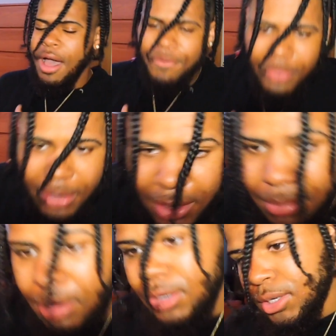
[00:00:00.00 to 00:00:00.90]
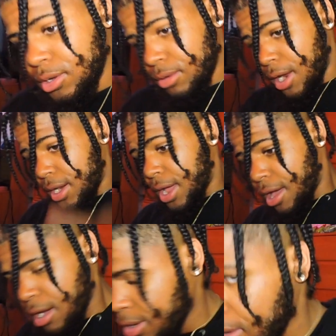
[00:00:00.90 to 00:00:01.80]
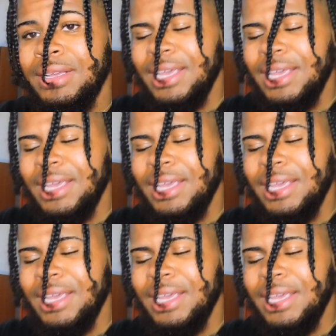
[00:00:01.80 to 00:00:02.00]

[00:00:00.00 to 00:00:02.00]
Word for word: I'm finna email this nigga right now. Hold on.